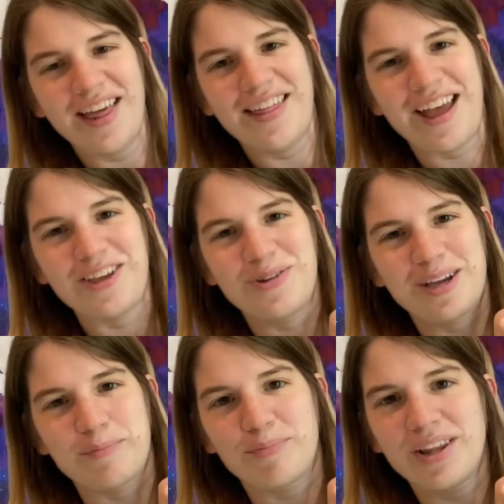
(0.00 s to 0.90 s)
that you
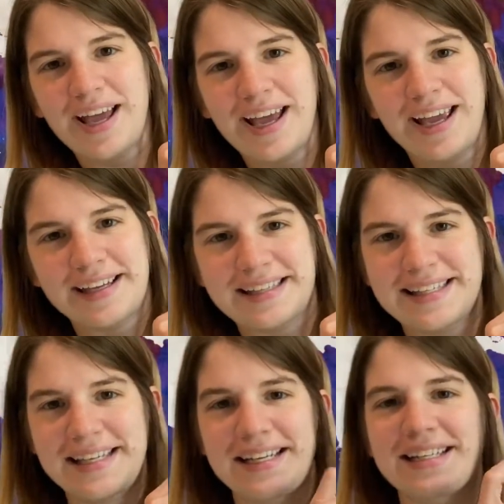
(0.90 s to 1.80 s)
can play and
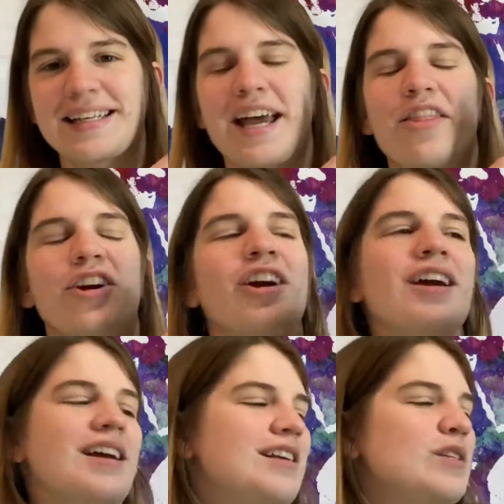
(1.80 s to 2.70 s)
sing together.
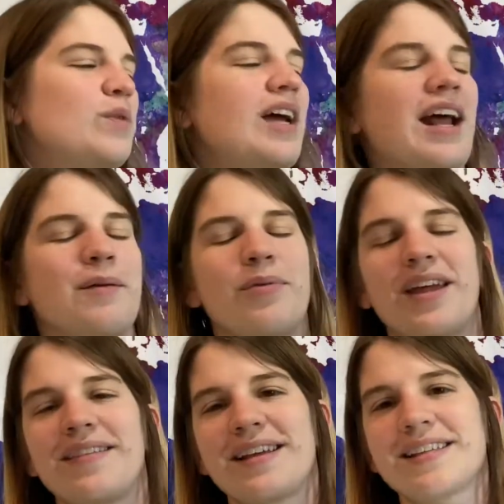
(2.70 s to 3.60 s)
So we kind of
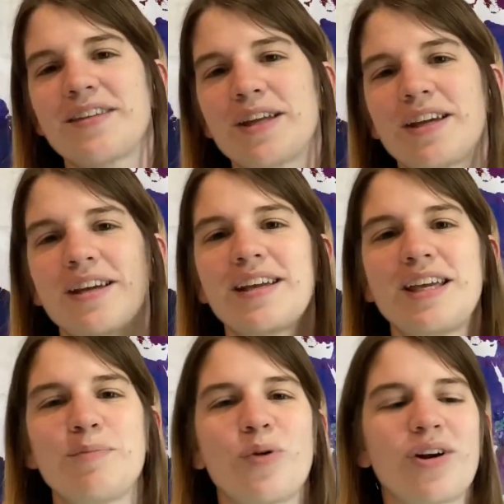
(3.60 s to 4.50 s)
played this on the
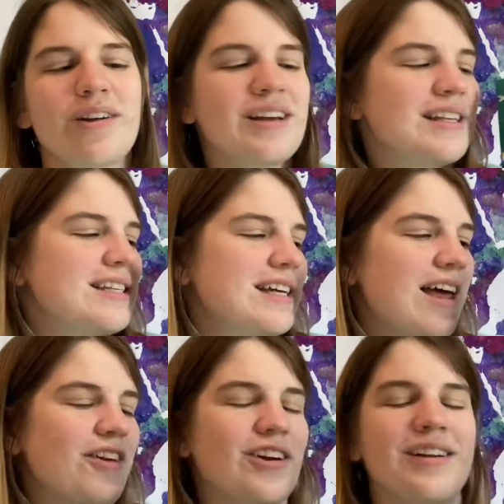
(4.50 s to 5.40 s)
keyboard
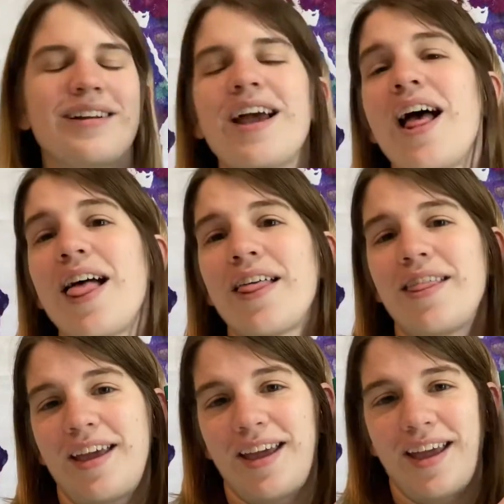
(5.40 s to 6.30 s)
together, and
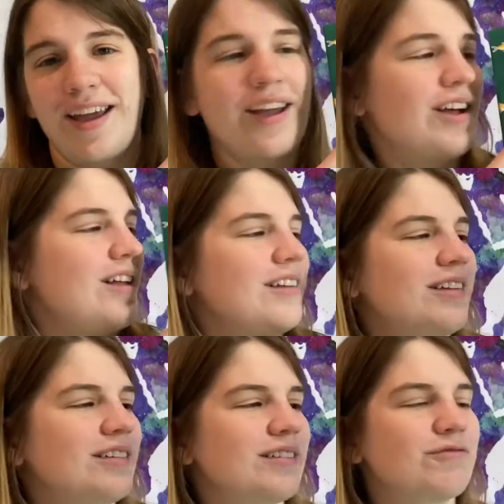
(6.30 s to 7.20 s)
they
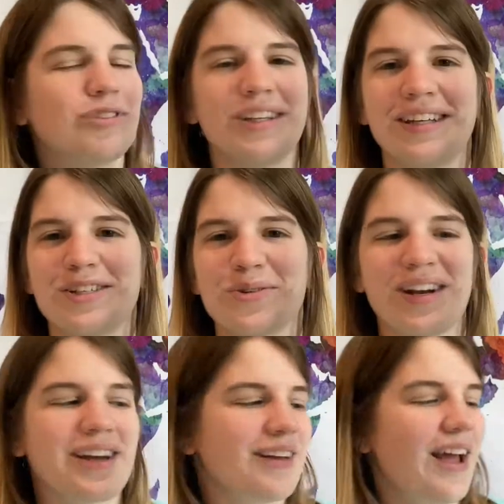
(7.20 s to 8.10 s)
really enjoyed
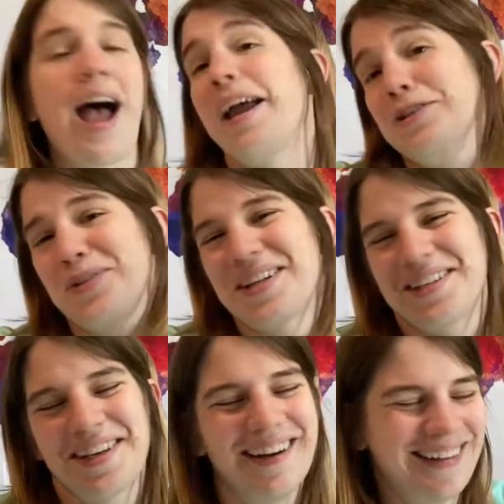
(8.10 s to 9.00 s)
it. I enjoyed it too.